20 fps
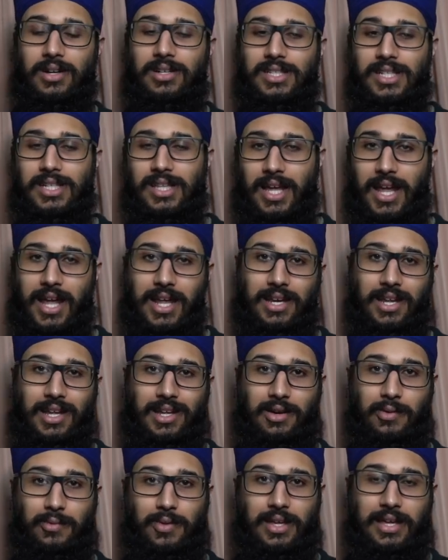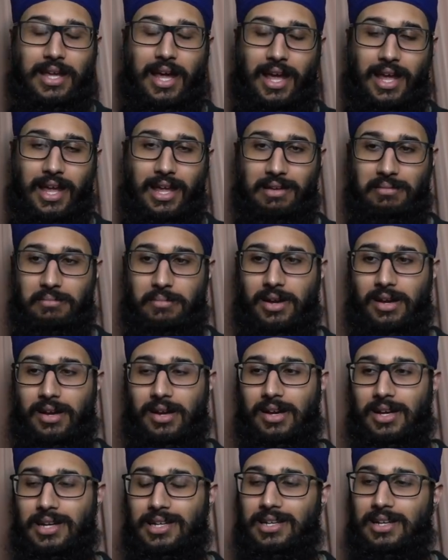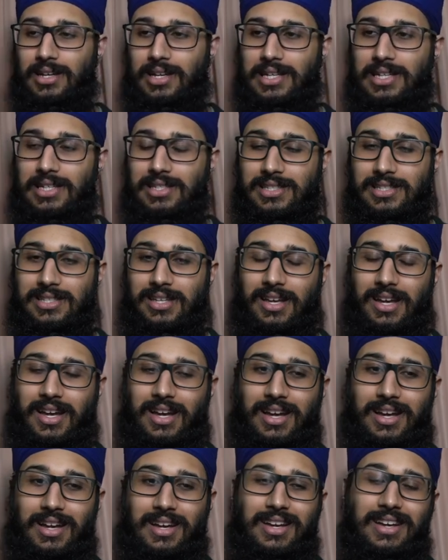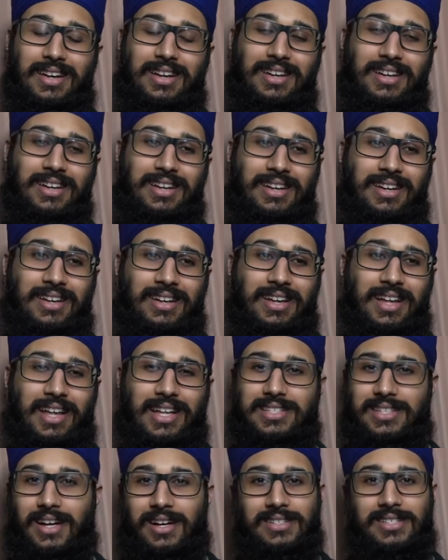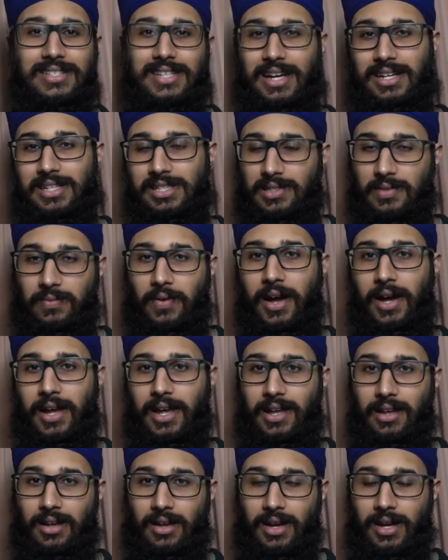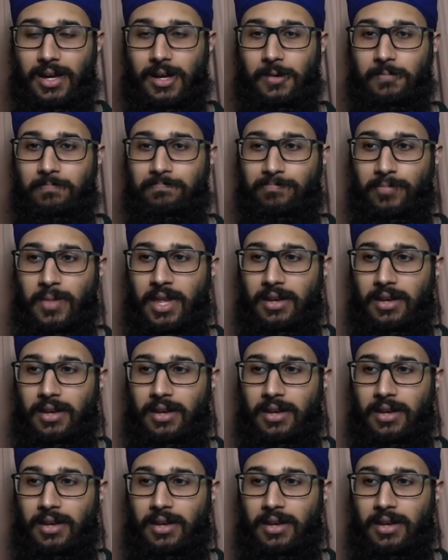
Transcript: On to the ending of the game, it's unsatisfying.